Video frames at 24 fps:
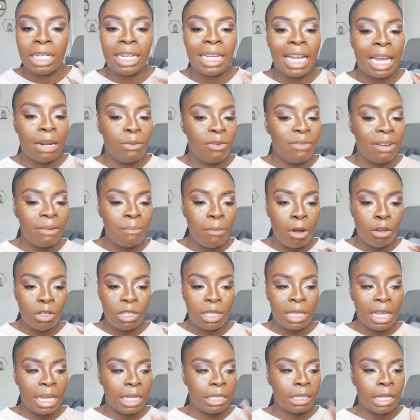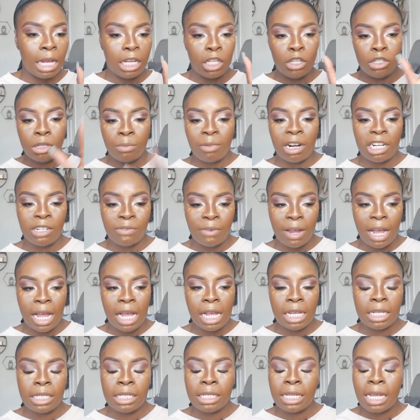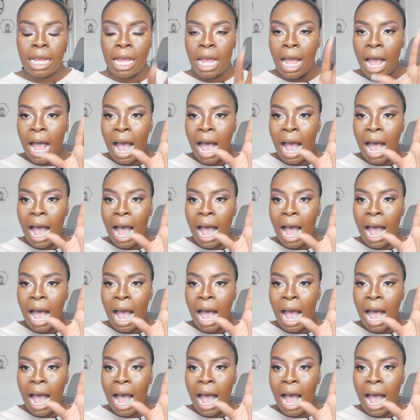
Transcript: And again, with most things, I use a brush first,